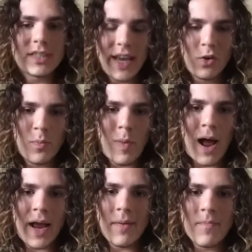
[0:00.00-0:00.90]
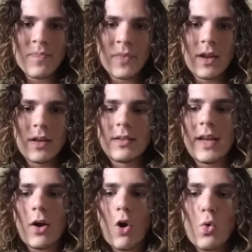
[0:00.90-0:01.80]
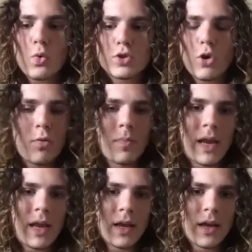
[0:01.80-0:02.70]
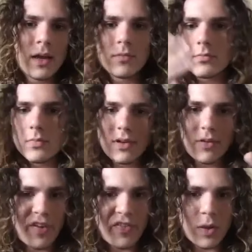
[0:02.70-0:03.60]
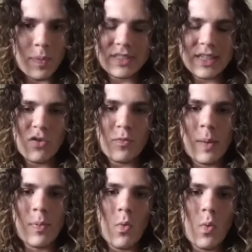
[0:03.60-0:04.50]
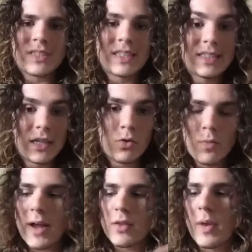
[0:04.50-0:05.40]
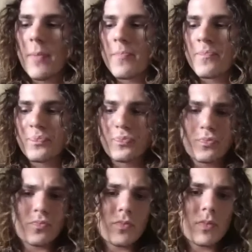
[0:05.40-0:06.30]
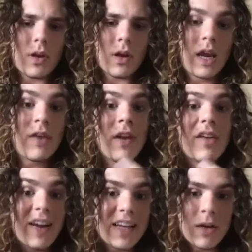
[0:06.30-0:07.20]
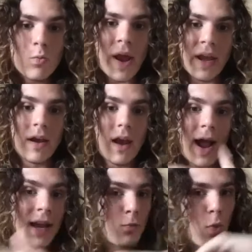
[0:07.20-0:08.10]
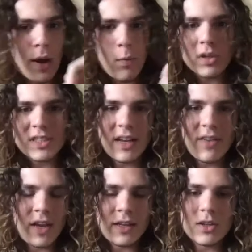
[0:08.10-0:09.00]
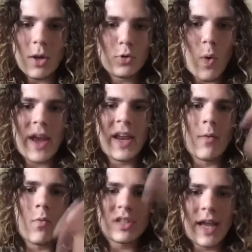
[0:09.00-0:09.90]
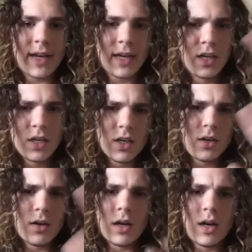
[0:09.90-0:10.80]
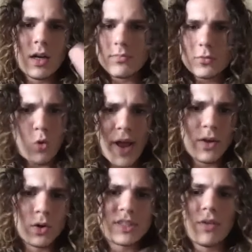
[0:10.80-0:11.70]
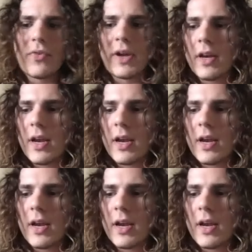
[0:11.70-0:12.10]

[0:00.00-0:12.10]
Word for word: goodbye, they all told me 50% of people once they said goodbye to me even if i didn't win i, I wasn't even in the top 20 i was like uh, 20 or something